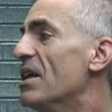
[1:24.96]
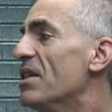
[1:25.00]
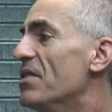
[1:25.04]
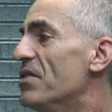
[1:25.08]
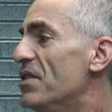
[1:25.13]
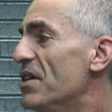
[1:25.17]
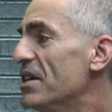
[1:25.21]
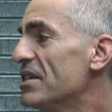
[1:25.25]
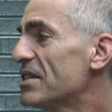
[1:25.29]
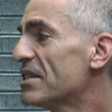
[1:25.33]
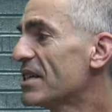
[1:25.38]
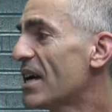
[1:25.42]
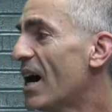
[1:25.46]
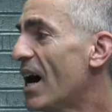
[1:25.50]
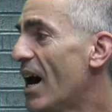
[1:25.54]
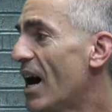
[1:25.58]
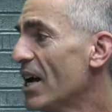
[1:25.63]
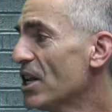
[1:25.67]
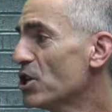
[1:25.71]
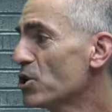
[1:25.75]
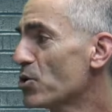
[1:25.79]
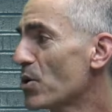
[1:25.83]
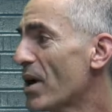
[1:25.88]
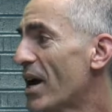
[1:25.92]
This
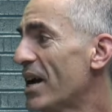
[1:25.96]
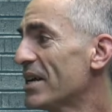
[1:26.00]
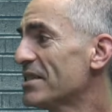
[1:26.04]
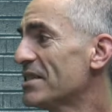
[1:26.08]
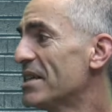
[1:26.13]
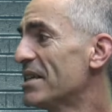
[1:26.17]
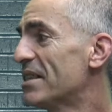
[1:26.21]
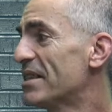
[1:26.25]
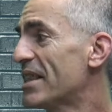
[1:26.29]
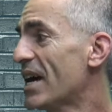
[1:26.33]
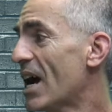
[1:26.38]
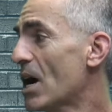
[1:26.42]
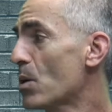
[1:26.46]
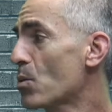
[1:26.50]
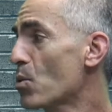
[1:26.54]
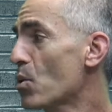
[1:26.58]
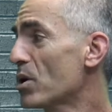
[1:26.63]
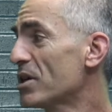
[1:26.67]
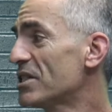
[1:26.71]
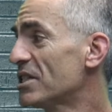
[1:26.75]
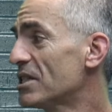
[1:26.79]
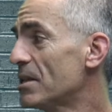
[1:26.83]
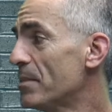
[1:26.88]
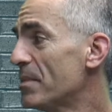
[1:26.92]
contrast in
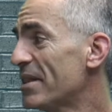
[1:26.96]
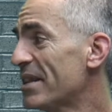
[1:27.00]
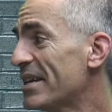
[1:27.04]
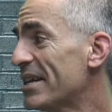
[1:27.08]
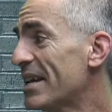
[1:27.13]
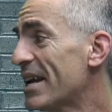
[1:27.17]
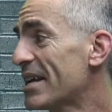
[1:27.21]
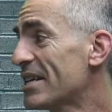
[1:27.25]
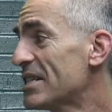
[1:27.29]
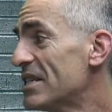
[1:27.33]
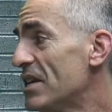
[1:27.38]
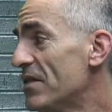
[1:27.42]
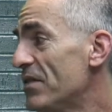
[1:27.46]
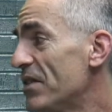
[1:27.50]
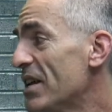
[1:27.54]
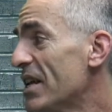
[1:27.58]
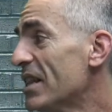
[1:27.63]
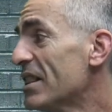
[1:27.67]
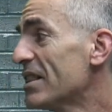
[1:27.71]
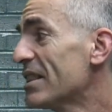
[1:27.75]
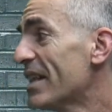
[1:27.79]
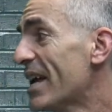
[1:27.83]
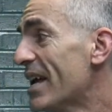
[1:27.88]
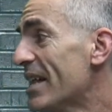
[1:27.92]
thyroid-stimulating activity
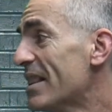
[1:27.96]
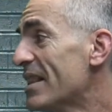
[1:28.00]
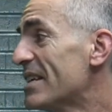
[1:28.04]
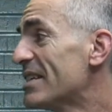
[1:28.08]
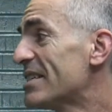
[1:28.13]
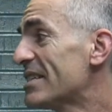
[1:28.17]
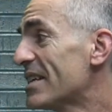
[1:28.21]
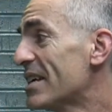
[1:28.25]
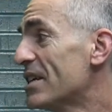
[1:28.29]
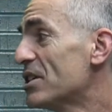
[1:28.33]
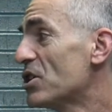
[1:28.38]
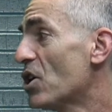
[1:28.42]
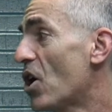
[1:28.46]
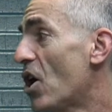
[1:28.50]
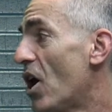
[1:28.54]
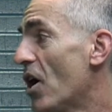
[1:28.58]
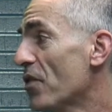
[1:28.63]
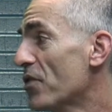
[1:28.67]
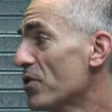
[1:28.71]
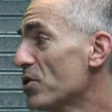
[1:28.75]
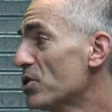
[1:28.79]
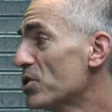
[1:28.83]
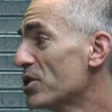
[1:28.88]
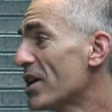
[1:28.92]
led the study's
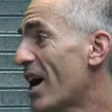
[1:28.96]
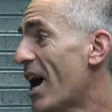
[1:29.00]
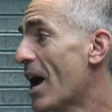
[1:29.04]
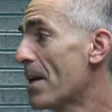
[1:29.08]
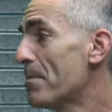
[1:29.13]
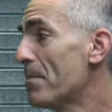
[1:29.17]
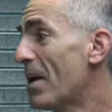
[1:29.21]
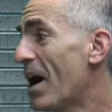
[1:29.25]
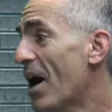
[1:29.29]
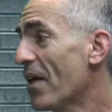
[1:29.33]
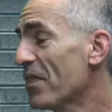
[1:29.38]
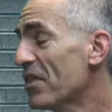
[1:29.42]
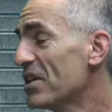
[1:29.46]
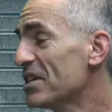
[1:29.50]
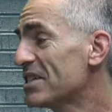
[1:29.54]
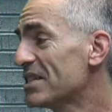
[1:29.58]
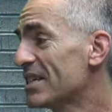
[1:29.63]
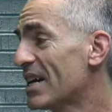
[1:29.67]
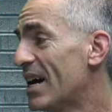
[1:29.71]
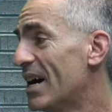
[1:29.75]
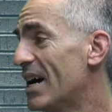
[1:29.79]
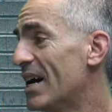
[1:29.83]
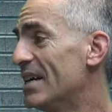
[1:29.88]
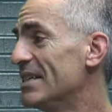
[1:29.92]
authors to
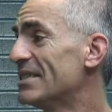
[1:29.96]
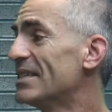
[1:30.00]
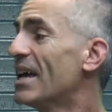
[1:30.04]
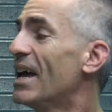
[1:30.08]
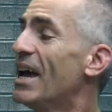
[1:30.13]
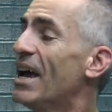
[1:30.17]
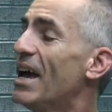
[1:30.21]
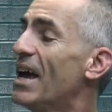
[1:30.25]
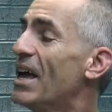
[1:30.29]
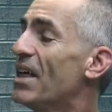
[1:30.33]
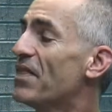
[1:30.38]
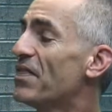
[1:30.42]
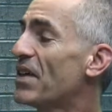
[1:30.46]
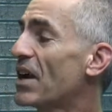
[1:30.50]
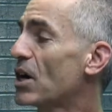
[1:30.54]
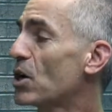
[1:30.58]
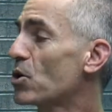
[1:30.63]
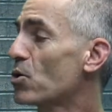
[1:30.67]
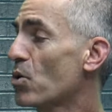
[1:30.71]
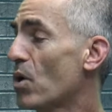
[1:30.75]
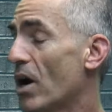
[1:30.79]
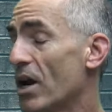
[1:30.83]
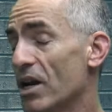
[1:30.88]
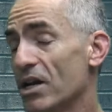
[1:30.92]
hypothesize that
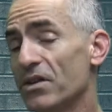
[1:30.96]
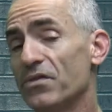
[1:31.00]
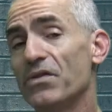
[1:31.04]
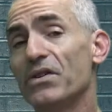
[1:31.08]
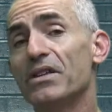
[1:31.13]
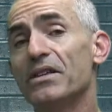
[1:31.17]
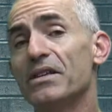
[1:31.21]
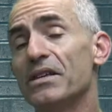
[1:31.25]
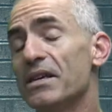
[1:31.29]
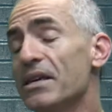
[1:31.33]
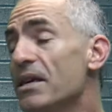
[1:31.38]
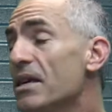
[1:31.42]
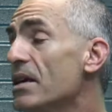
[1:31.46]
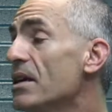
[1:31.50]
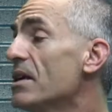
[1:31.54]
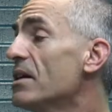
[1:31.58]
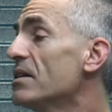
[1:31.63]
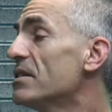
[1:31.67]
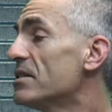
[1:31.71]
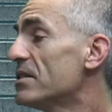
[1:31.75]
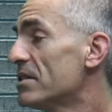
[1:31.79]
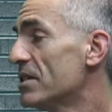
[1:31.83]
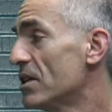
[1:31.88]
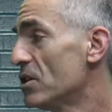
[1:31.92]
chronic fatigue
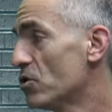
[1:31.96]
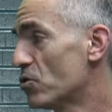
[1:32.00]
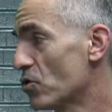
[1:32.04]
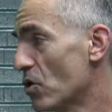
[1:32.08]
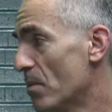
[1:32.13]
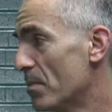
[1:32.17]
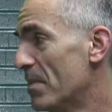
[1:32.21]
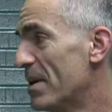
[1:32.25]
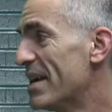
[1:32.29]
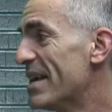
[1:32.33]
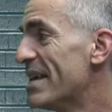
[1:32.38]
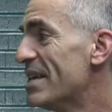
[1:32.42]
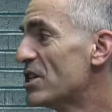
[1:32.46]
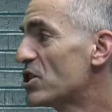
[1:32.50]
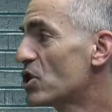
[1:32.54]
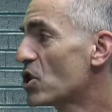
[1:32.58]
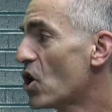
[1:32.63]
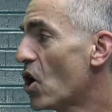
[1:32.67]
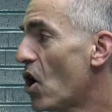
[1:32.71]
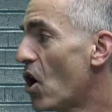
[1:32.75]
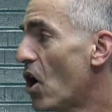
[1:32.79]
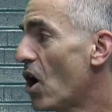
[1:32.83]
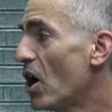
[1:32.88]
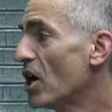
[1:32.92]
syndrome is
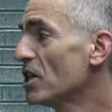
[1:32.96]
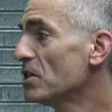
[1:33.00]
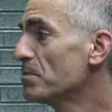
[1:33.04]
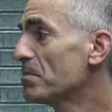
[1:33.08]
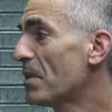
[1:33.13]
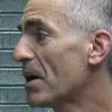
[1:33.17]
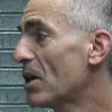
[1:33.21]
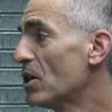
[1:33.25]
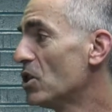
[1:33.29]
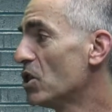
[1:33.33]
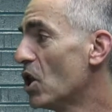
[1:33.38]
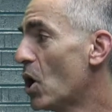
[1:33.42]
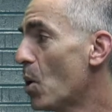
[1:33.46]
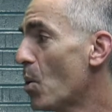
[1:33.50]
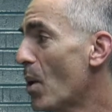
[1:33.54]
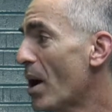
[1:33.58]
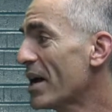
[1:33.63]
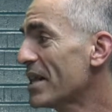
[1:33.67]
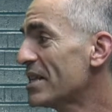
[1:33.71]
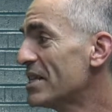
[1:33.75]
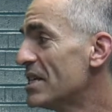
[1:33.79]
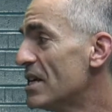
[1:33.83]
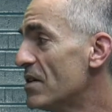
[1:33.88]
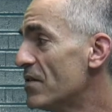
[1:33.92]
caused by low
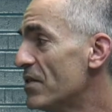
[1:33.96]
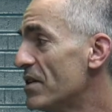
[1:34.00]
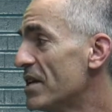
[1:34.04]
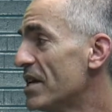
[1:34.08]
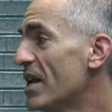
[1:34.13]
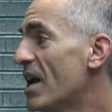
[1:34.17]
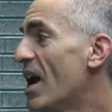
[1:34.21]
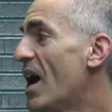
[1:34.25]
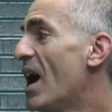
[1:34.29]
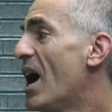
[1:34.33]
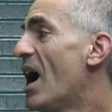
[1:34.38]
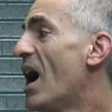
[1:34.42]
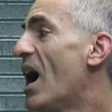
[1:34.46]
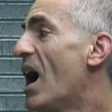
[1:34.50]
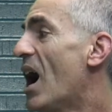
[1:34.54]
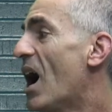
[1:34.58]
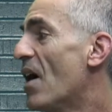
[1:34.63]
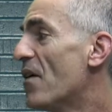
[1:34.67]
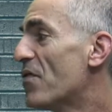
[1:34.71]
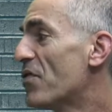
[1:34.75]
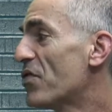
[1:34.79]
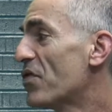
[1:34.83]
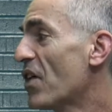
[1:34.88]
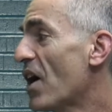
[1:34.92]
activity
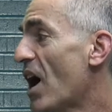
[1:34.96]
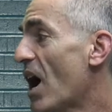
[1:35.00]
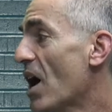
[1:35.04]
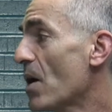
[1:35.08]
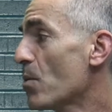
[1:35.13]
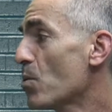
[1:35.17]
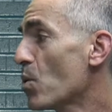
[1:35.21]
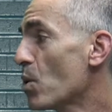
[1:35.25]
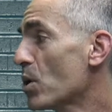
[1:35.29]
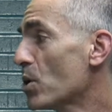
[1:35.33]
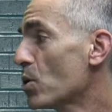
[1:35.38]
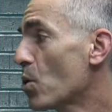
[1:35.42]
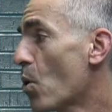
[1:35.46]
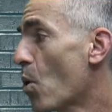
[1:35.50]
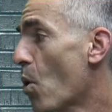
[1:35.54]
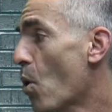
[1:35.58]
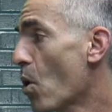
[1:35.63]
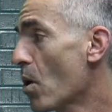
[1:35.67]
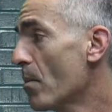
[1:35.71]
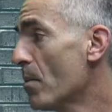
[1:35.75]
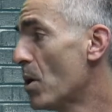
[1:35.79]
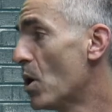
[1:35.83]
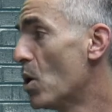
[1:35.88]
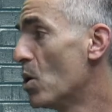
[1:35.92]
of thyroid
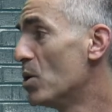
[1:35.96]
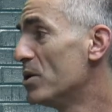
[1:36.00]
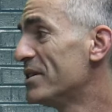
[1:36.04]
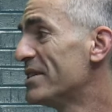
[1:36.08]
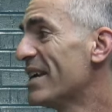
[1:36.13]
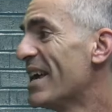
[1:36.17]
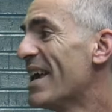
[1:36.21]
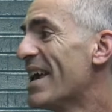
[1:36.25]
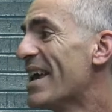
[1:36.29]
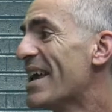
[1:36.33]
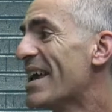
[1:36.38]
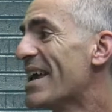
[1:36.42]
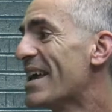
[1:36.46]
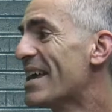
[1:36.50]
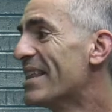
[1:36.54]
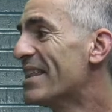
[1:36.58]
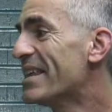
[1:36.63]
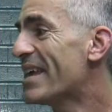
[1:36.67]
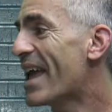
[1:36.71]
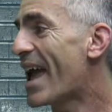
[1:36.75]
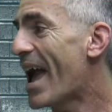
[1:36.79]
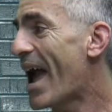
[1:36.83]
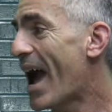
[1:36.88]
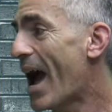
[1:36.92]
hormones in
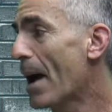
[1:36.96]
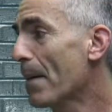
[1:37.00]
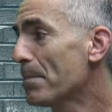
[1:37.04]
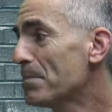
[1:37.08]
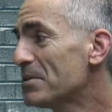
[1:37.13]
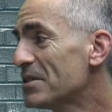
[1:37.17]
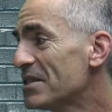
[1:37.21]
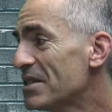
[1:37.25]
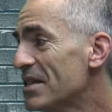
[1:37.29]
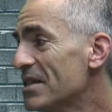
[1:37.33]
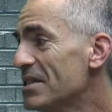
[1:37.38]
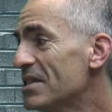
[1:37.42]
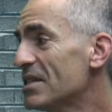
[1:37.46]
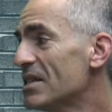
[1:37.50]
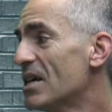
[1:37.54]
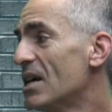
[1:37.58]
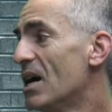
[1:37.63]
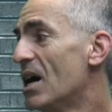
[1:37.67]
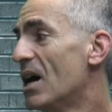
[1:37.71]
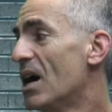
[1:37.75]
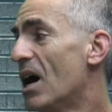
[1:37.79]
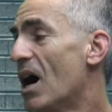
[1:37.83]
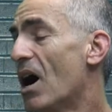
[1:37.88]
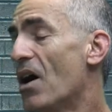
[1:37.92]
the absence
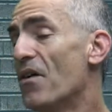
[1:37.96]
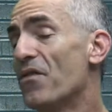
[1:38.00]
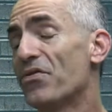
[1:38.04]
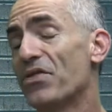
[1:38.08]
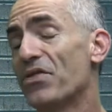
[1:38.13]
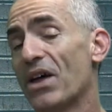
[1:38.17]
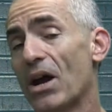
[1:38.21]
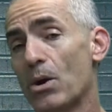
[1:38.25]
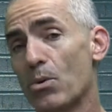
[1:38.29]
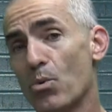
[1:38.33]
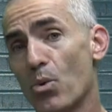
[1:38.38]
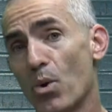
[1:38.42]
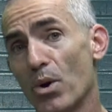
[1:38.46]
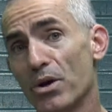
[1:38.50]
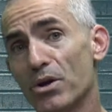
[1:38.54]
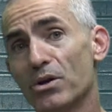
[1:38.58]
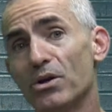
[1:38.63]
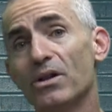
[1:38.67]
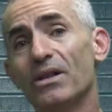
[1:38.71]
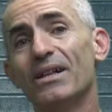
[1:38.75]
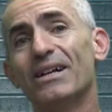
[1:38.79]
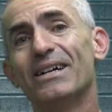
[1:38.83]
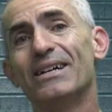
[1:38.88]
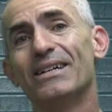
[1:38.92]
of thyroidal